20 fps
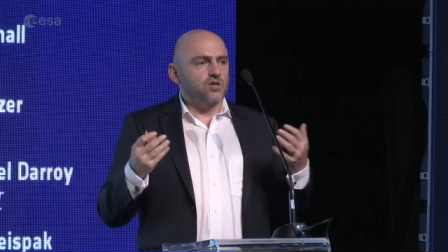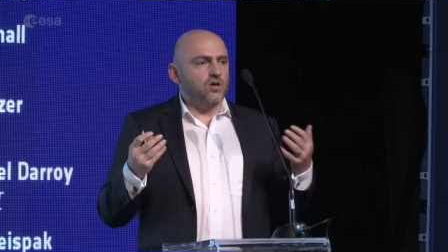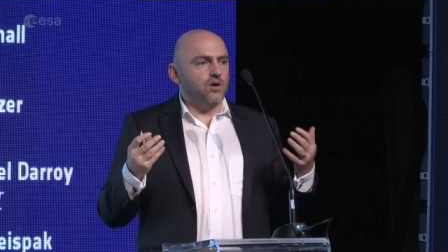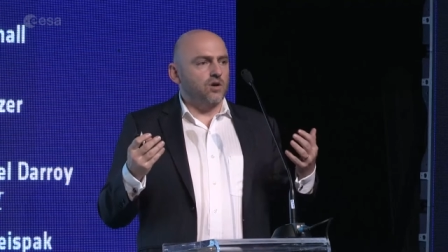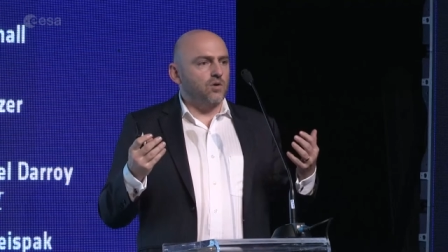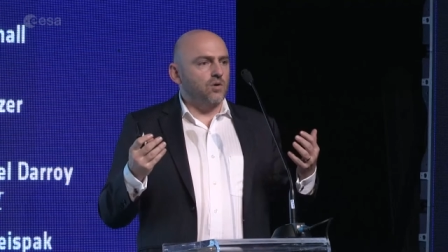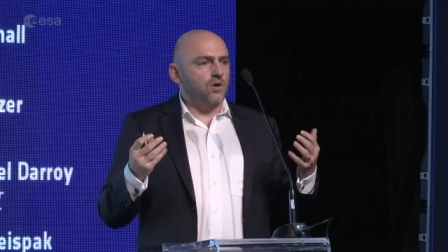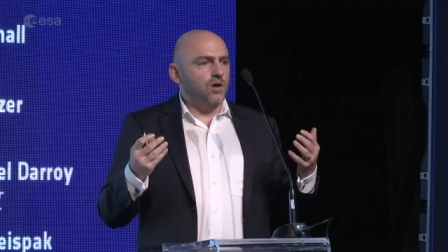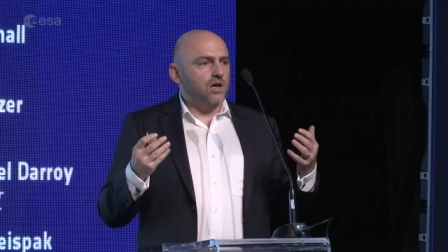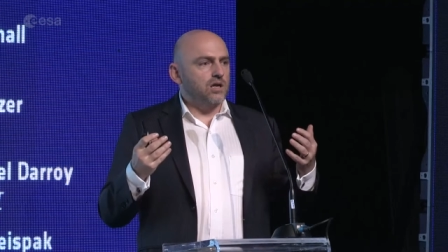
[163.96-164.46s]
And
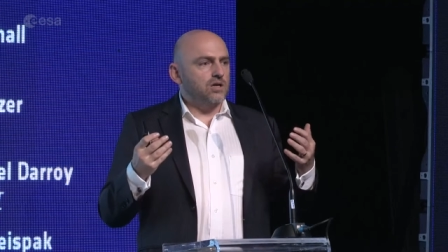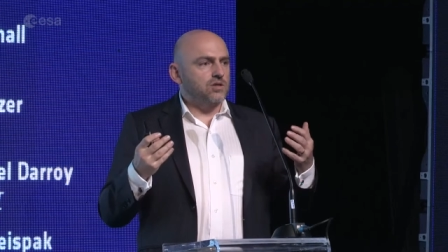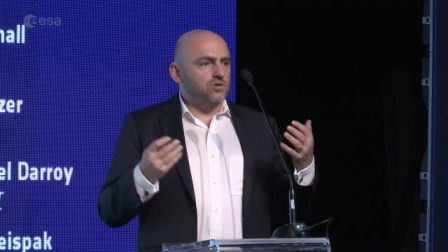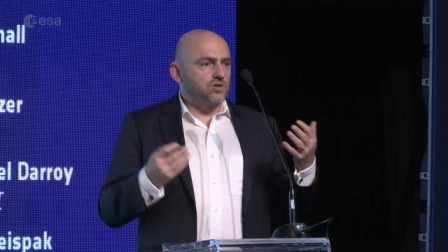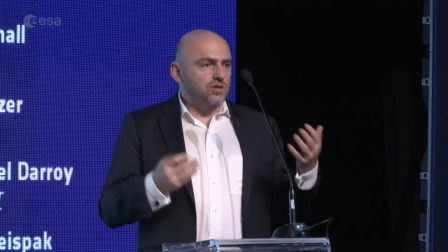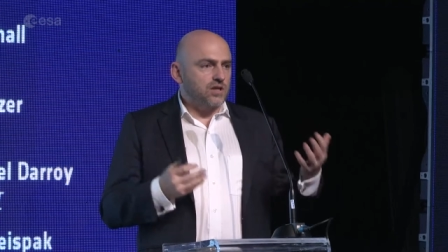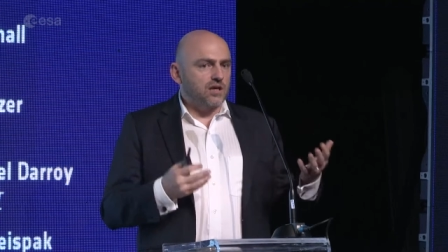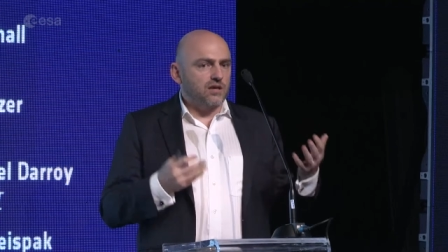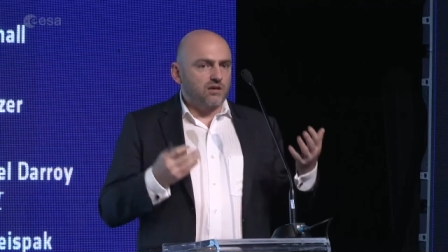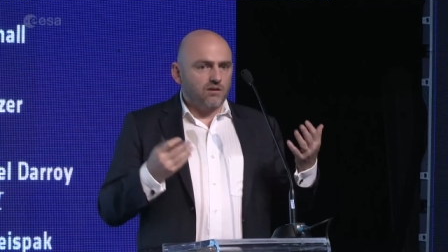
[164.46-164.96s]
so,
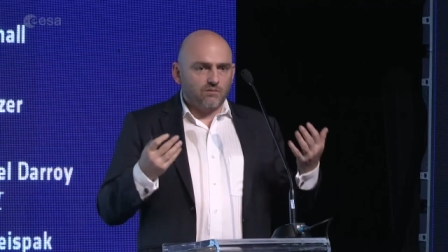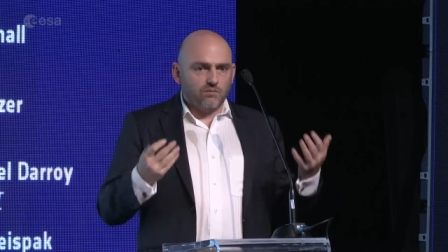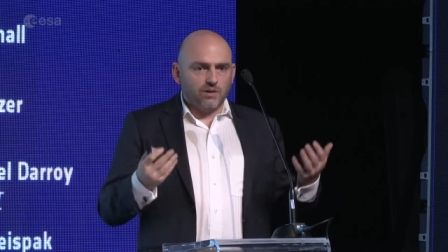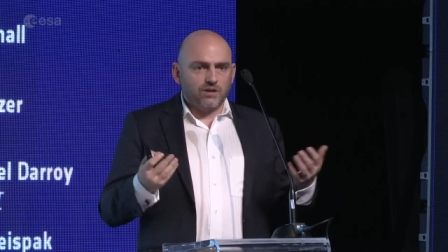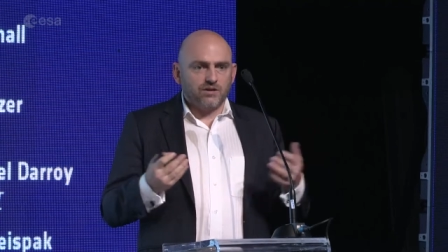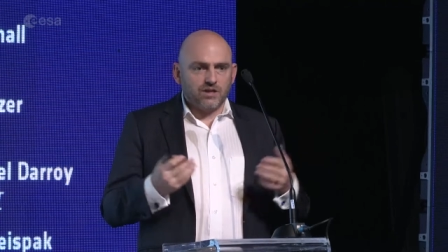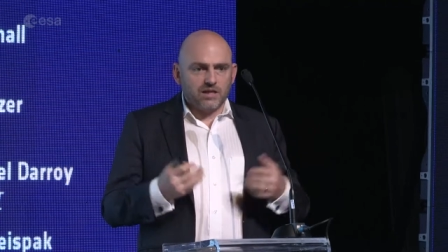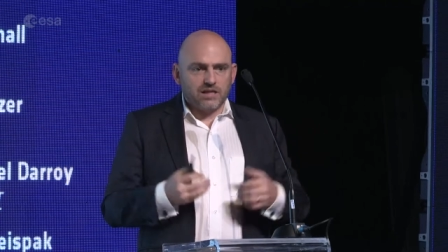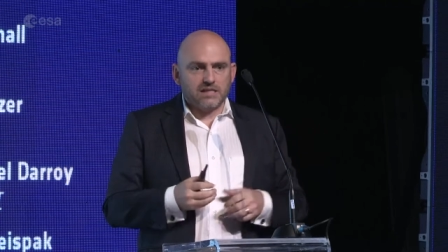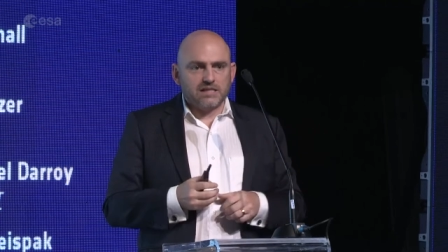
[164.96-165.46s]
together
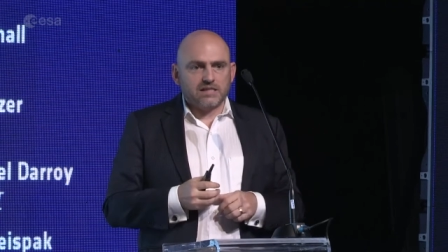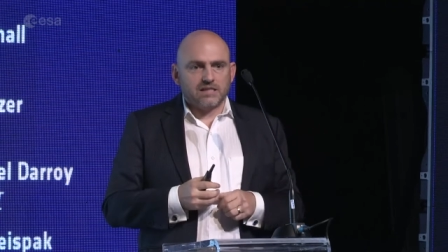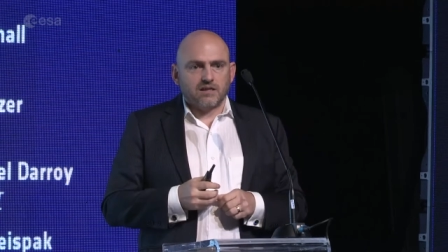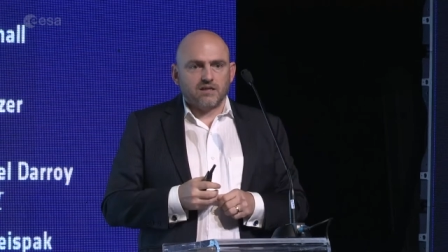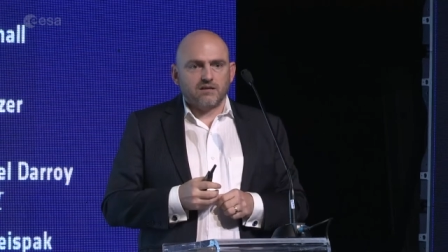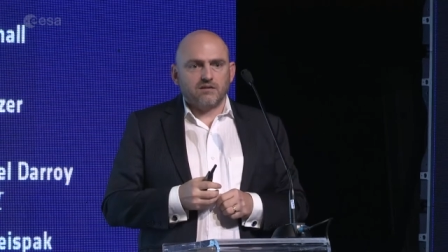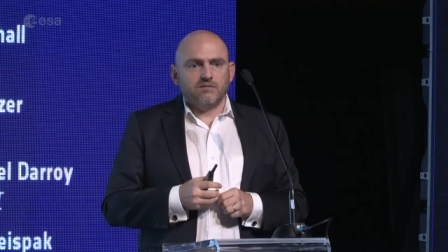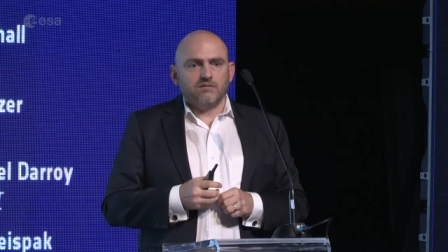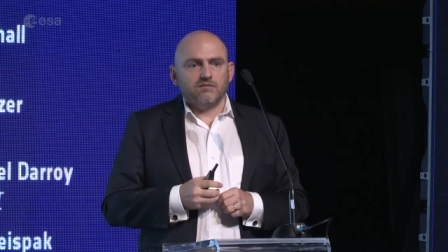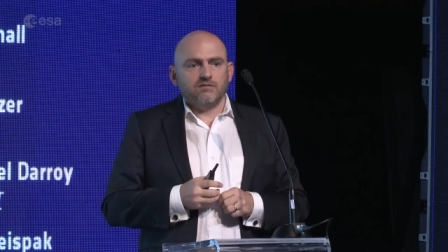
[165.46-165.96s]
with
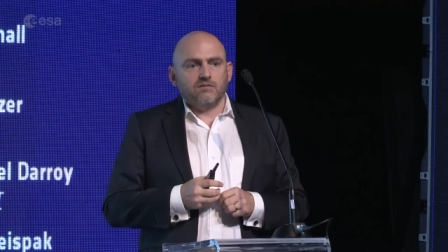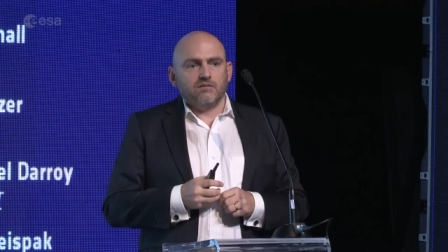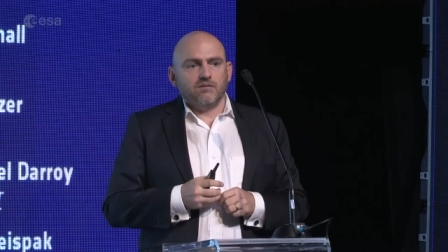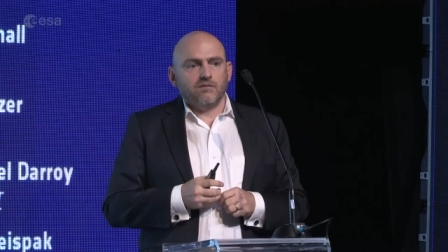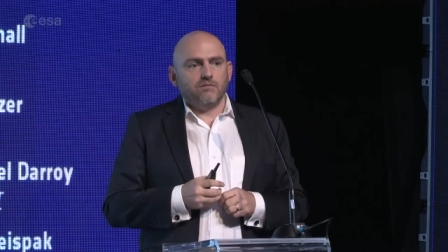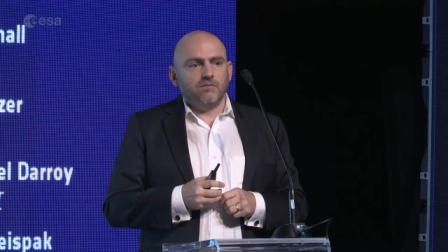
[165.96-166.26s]
ESA,